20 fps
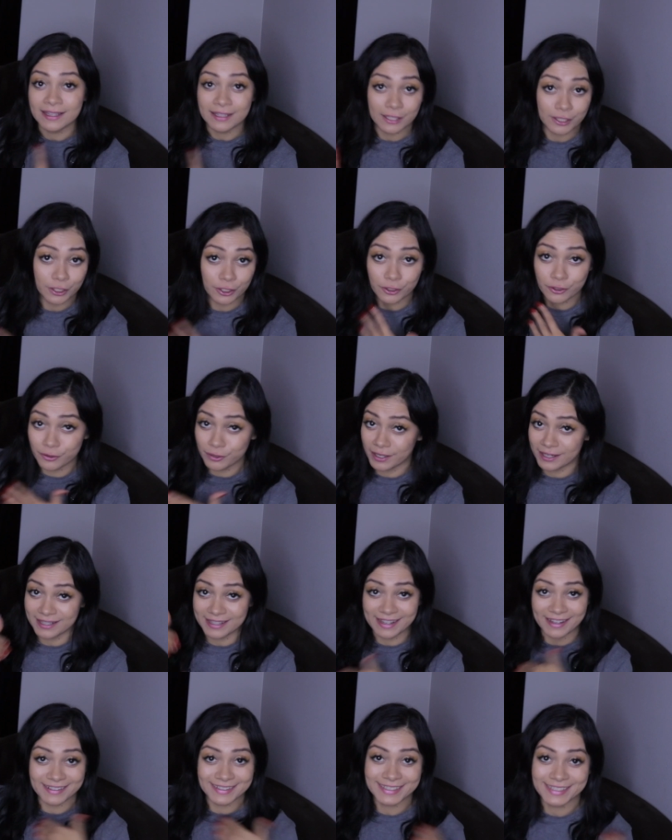You gotta
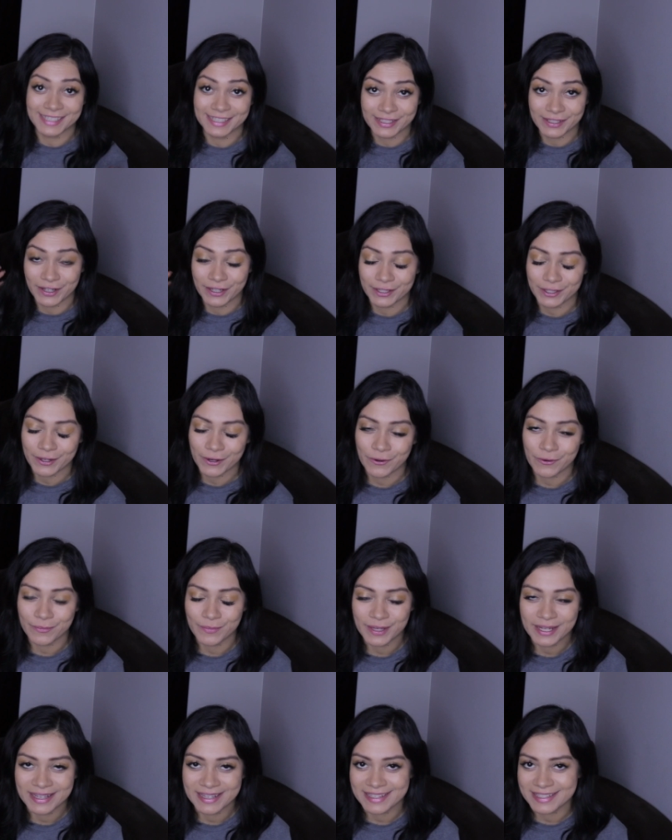calculate it on your own
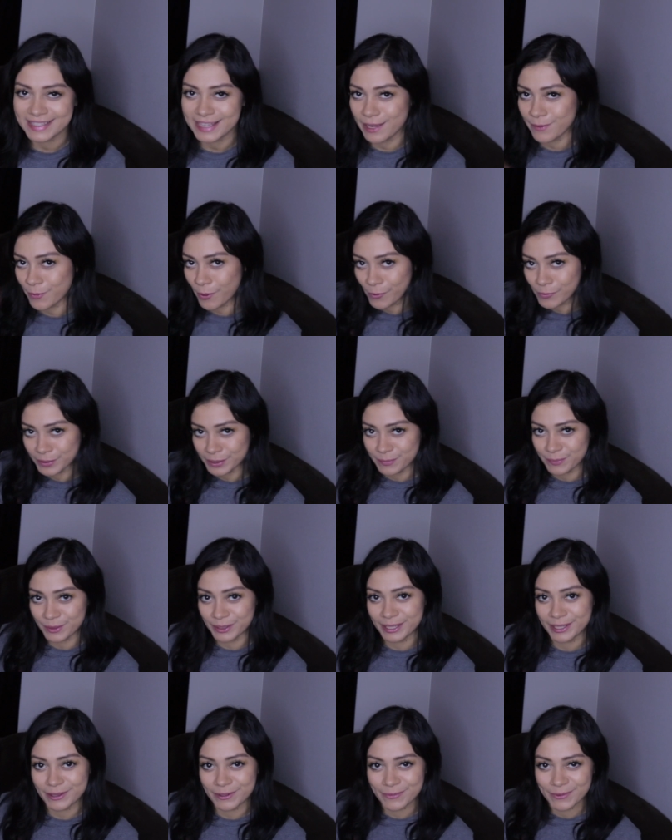because I'm only
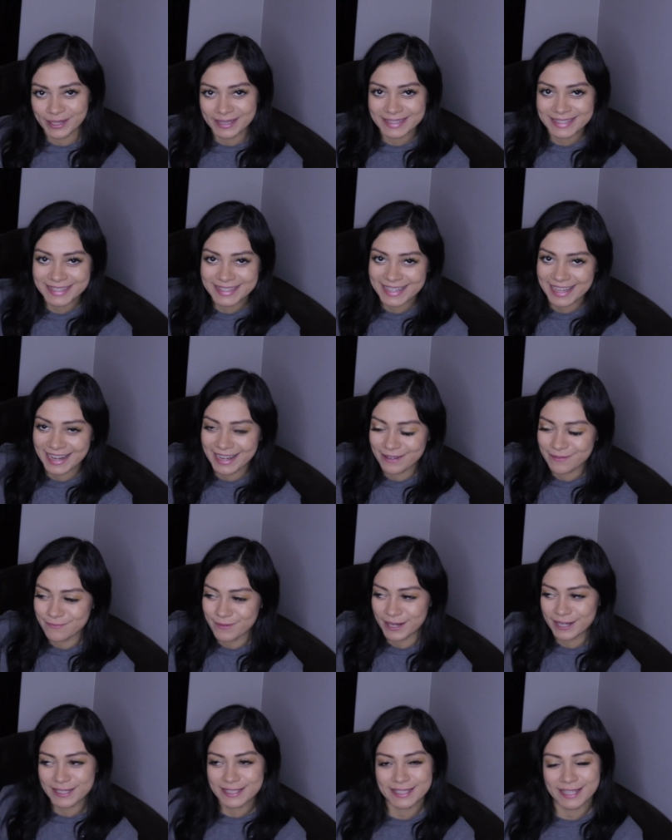putting the ones that
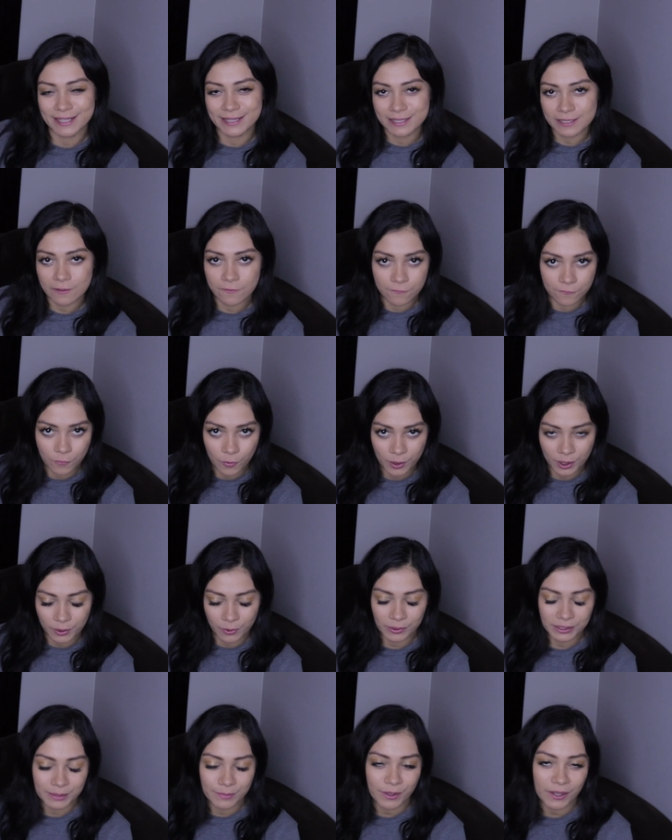make sense for
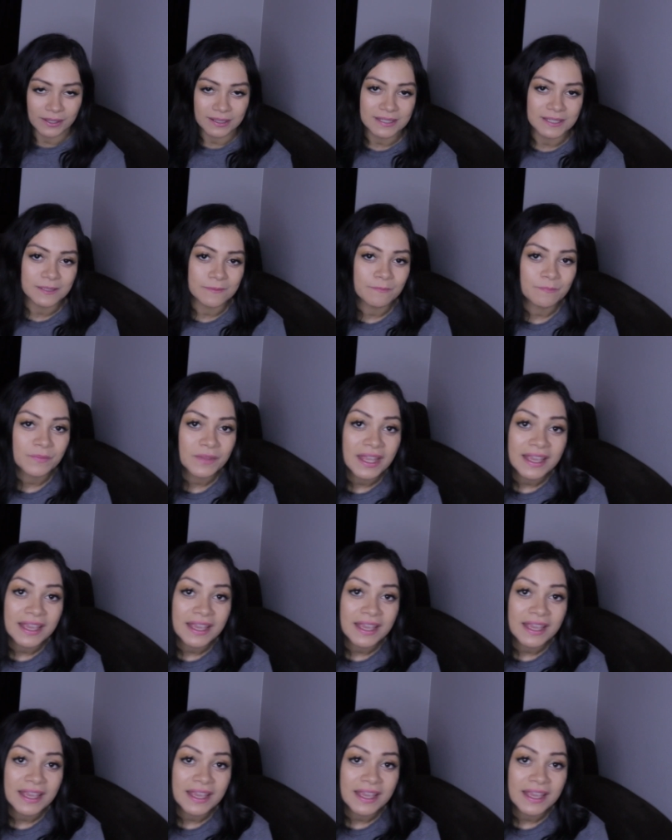Goldie Box.